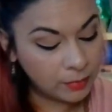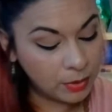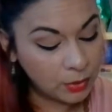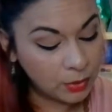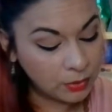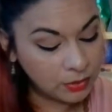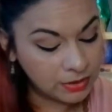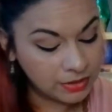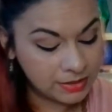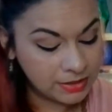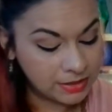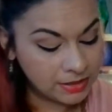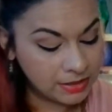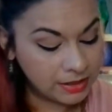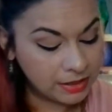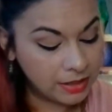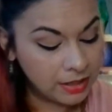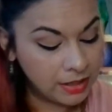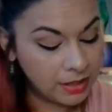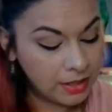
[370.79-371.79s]

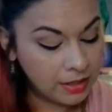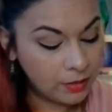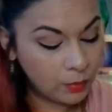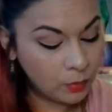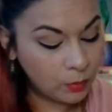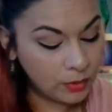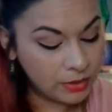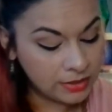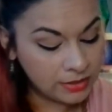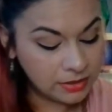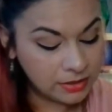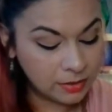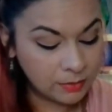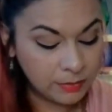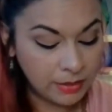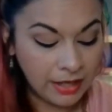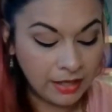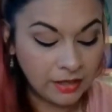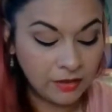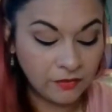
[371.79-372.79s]
potency,
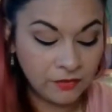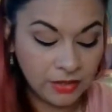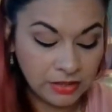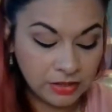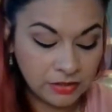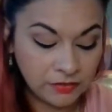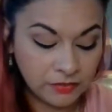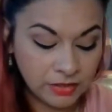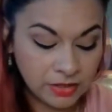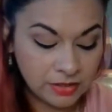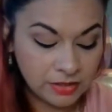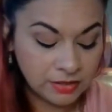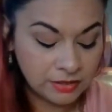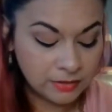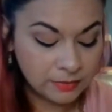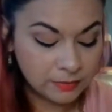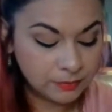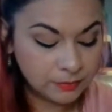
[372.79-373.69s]
wisdom, and effectiveness.